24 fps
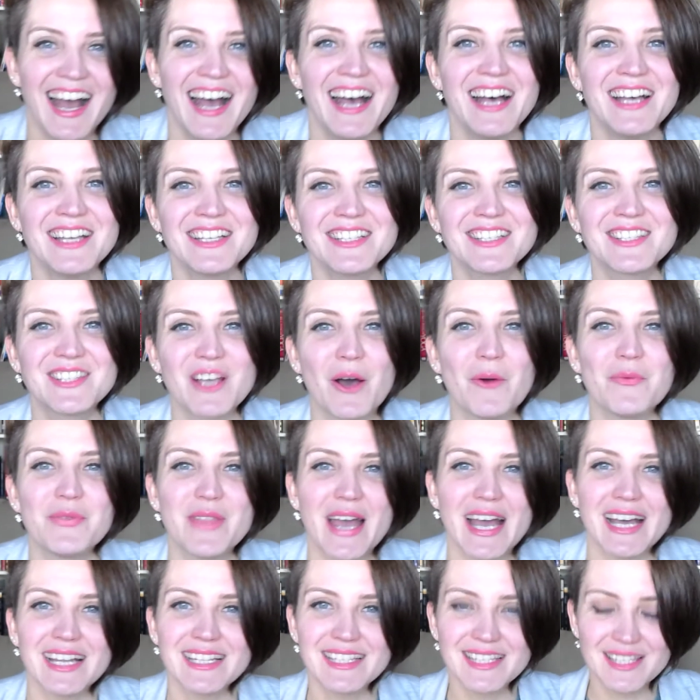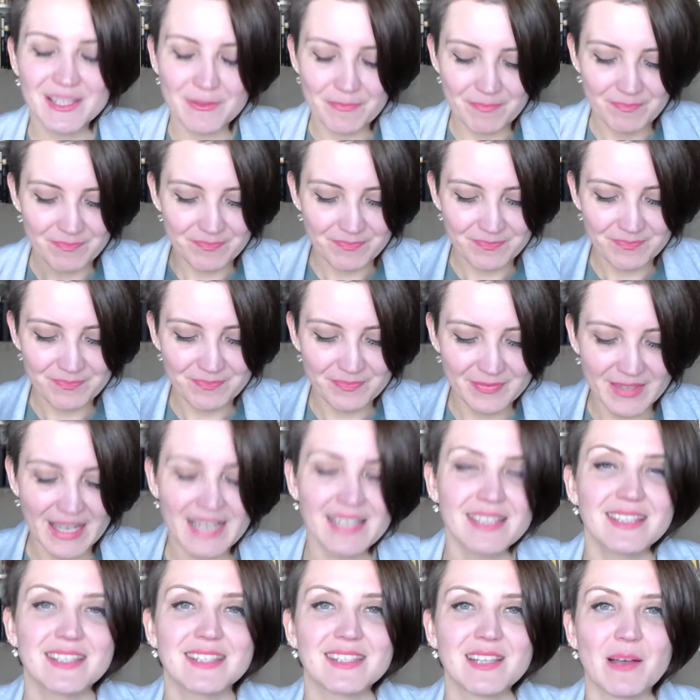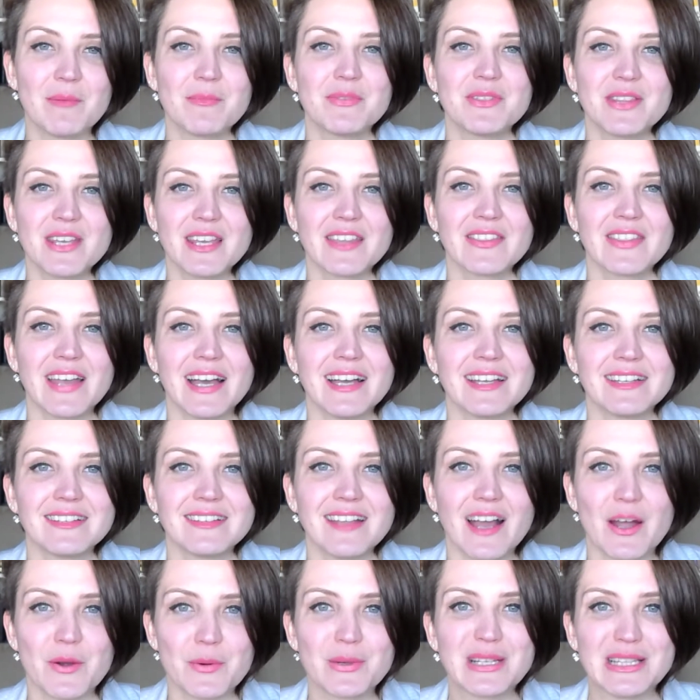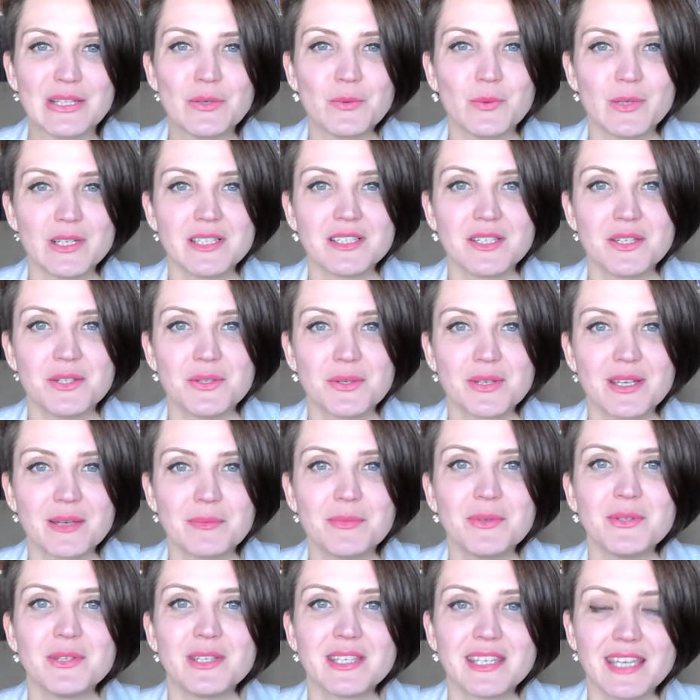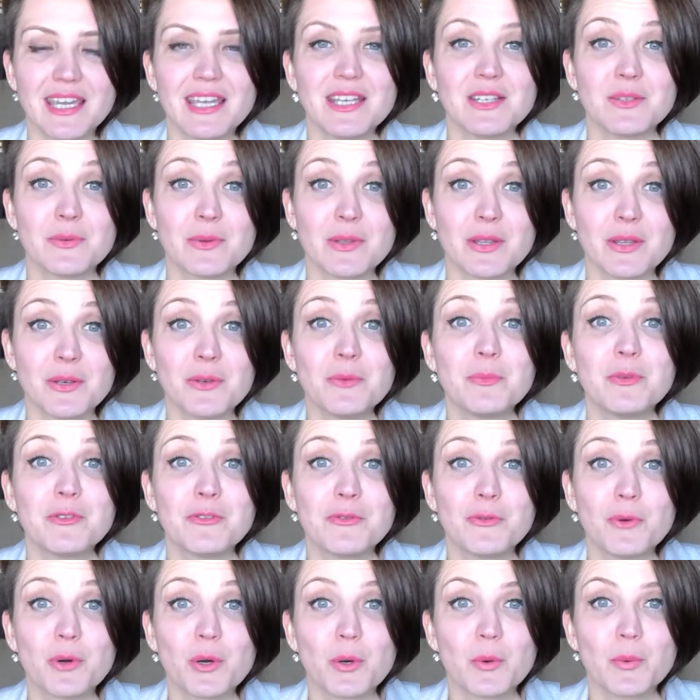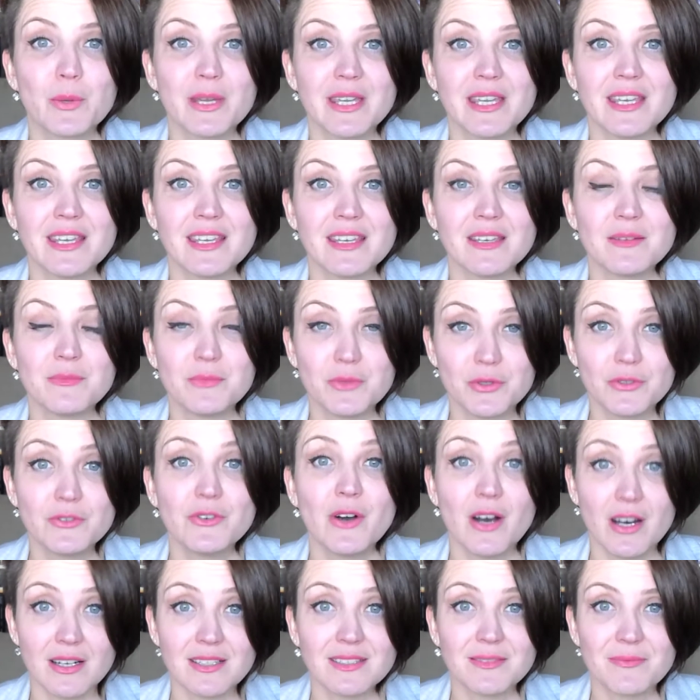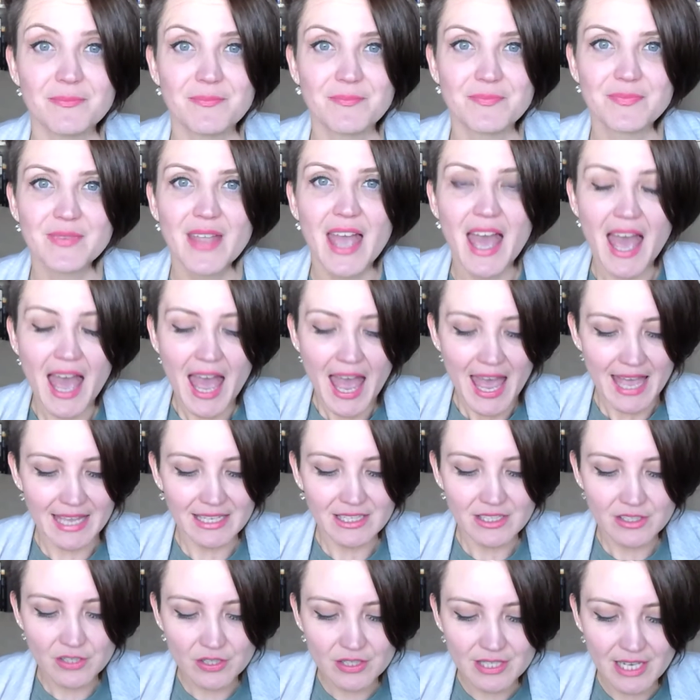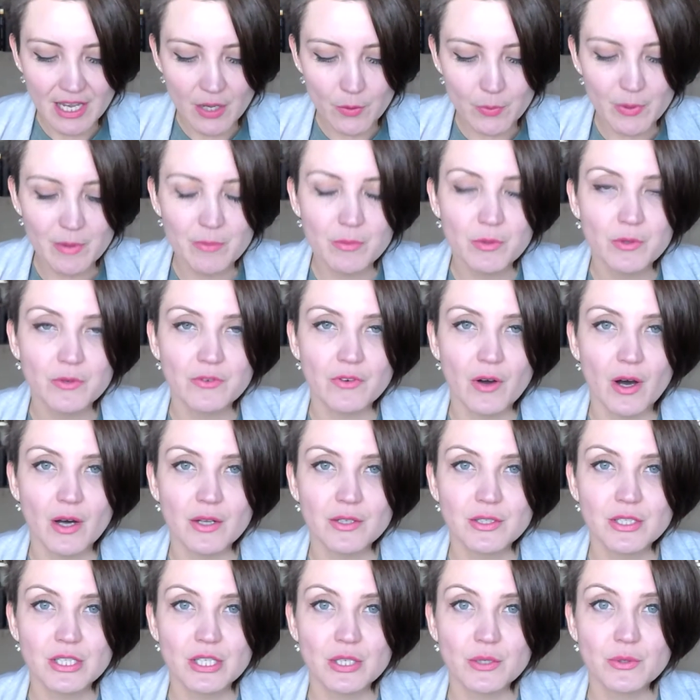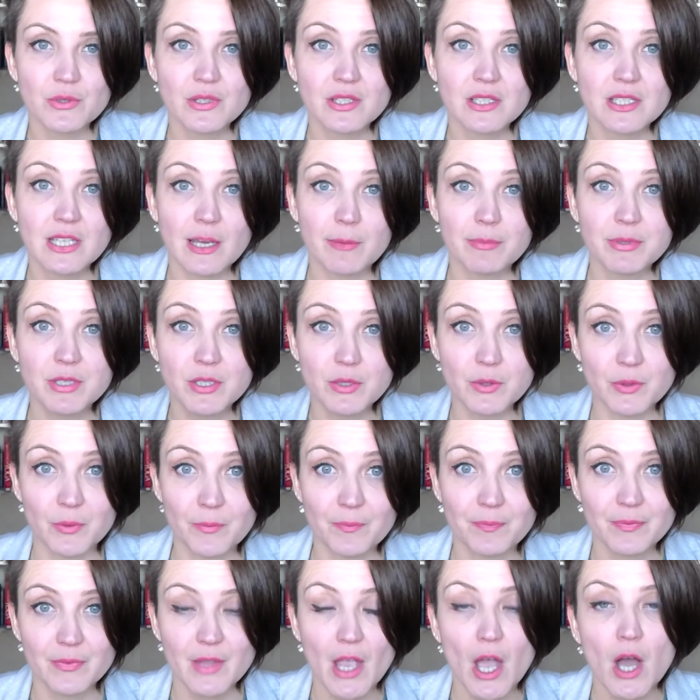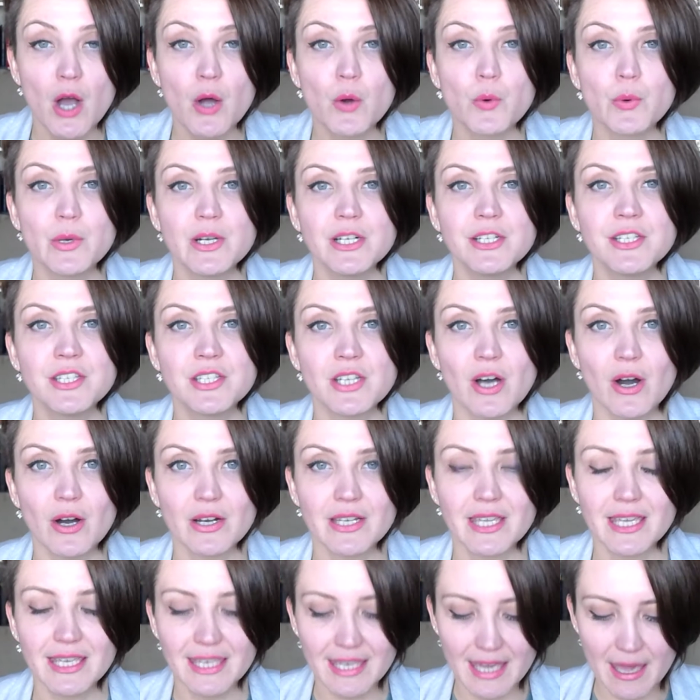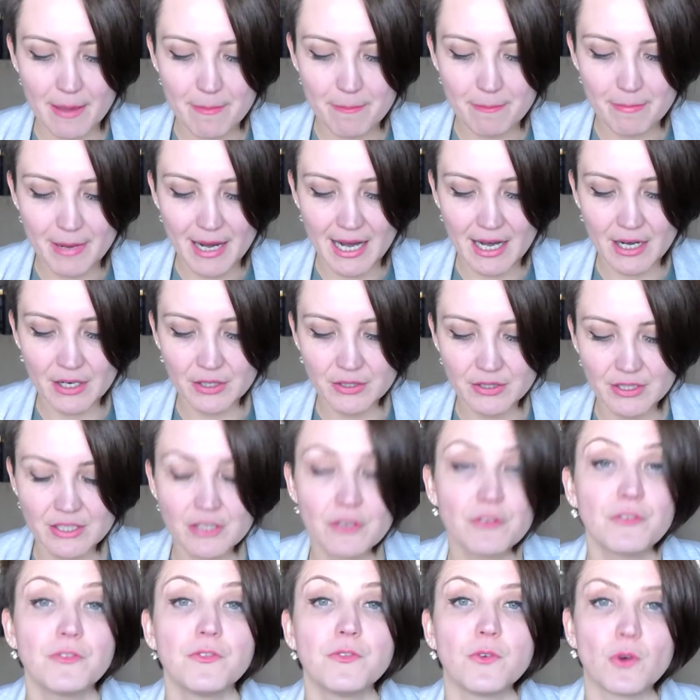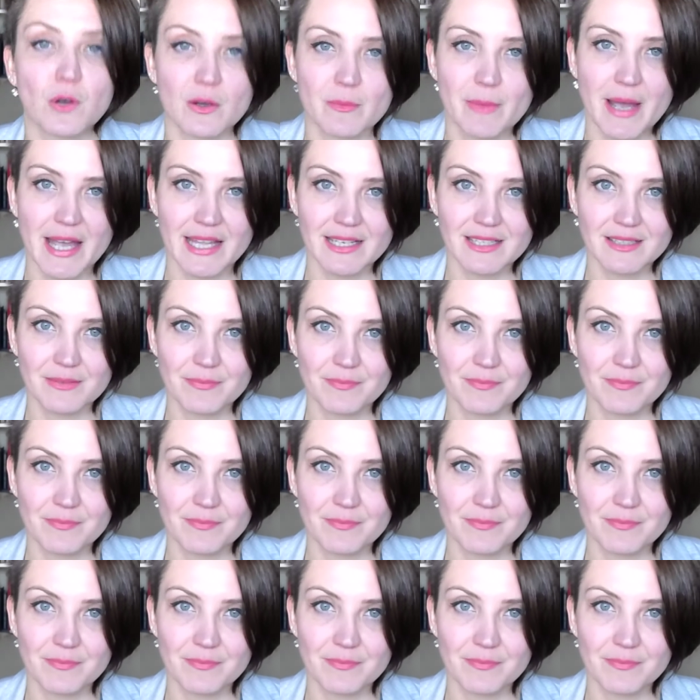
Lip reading: So that's something that I really wanted to communicate with you before we move on. And today we move on to step 2. We're talking about format.